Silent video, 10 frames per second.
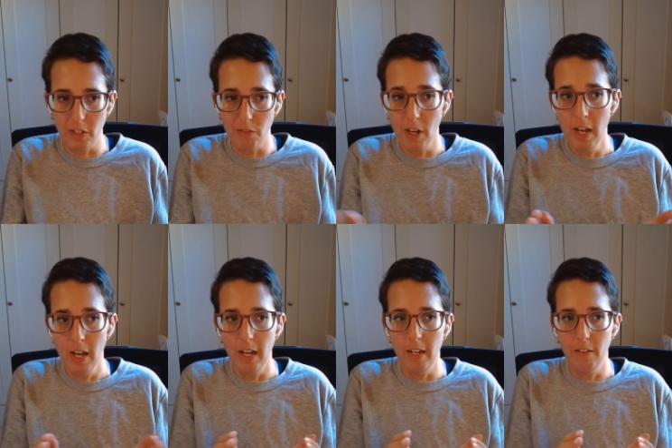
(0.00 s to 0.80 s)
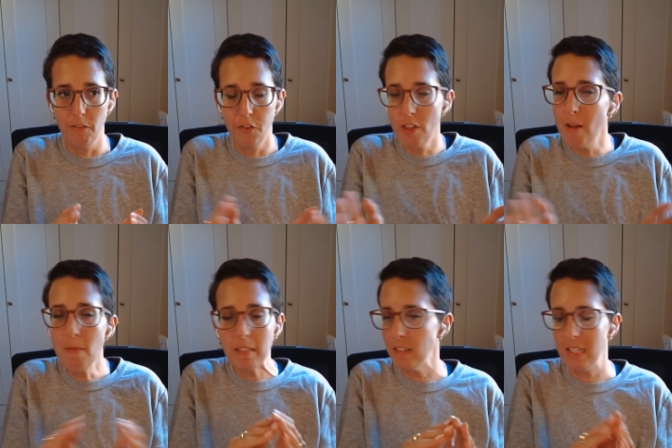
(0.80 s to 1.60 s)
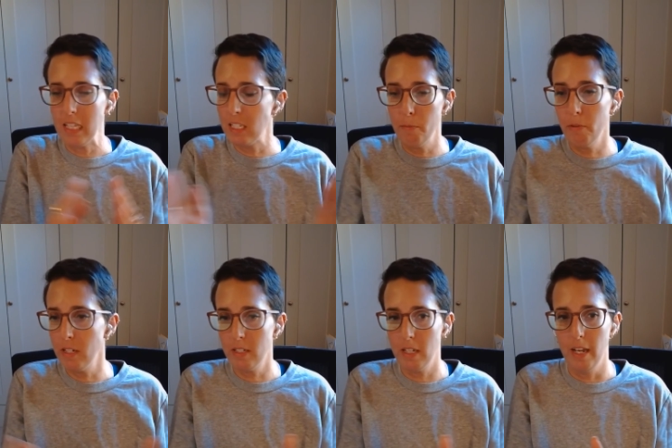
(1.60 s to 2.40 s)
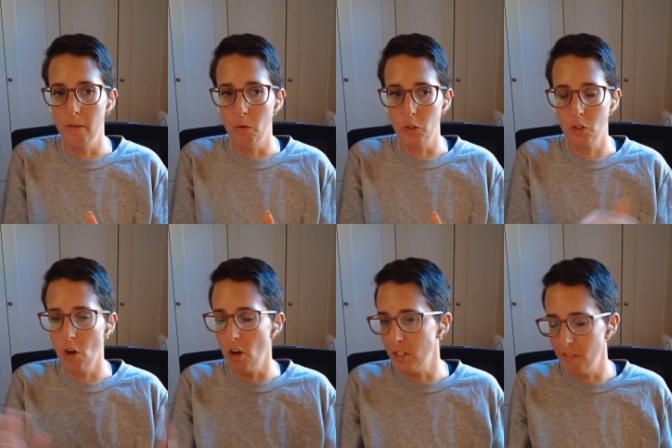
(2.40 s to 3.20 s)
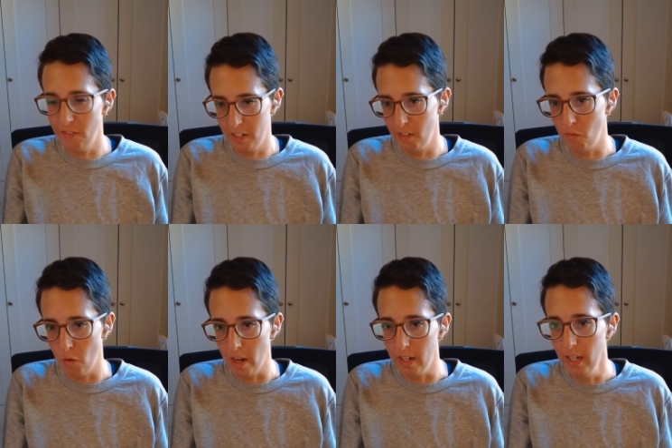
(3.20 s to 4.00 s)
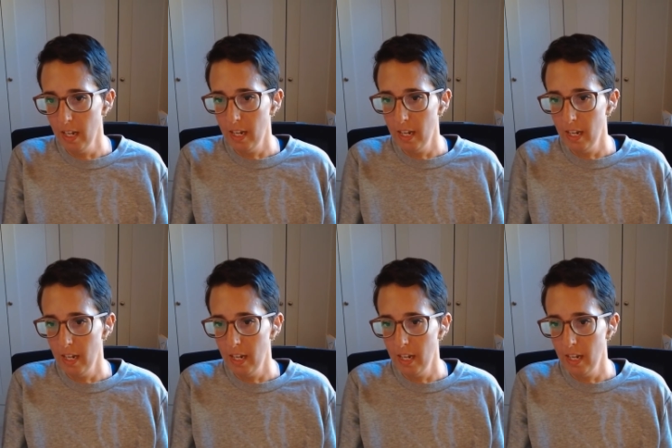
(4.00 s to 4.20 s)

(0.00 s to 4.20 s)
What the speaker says: And for them, this is the simplest and most cost-effective way